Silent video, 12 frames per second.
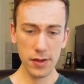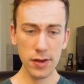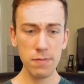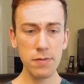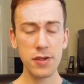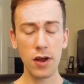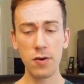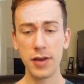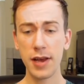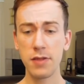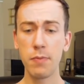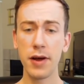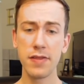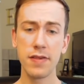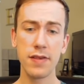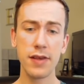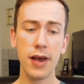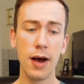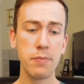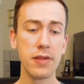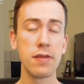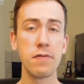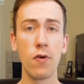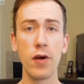So next month's cup is
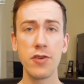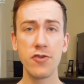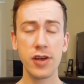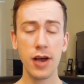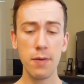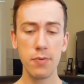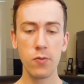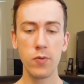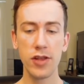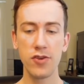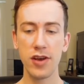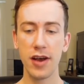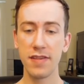the Voyager Cup, which